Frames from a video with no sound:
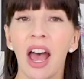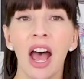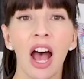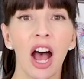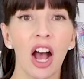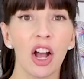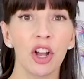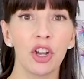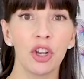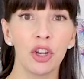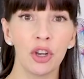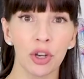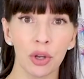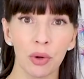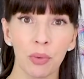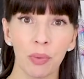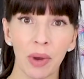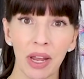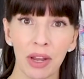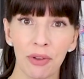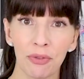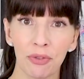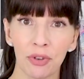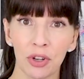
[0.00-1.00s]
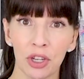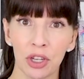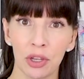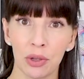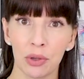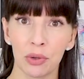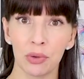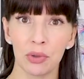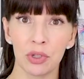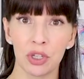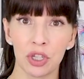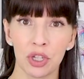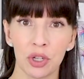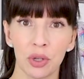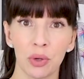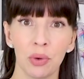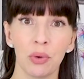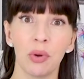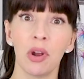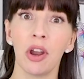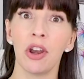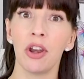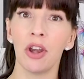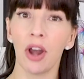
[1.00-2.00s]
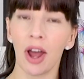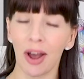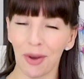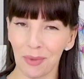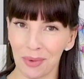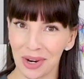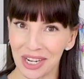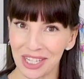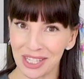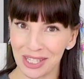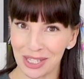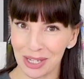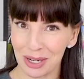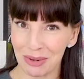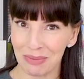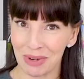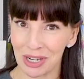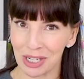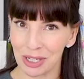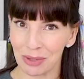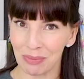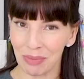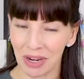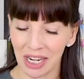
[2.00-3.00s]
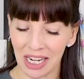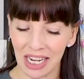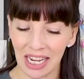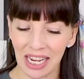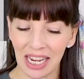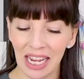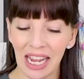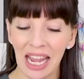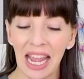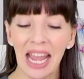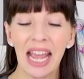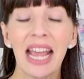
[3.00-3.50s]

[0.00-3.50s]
a good way for you to not waste too much money,